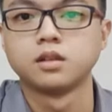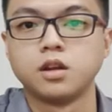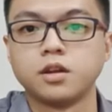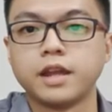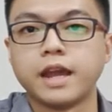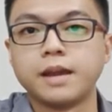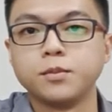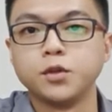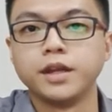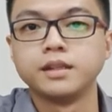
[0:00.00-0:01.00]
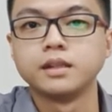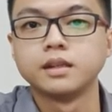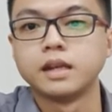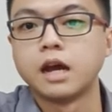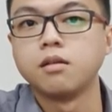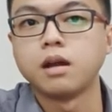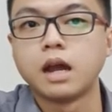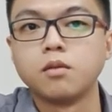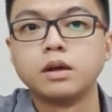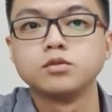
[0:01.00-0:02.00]
Okay, I'm Yuan. Now
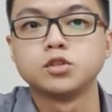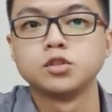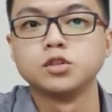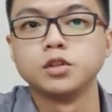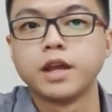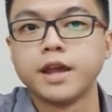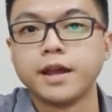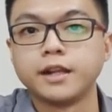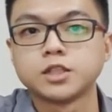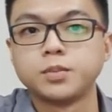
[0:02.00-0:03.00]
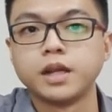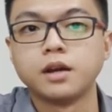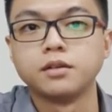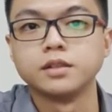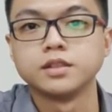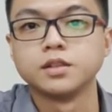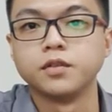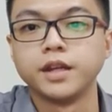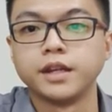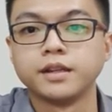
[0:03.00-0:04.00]
I want to explain our
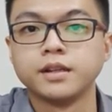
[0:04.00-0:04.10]
survey.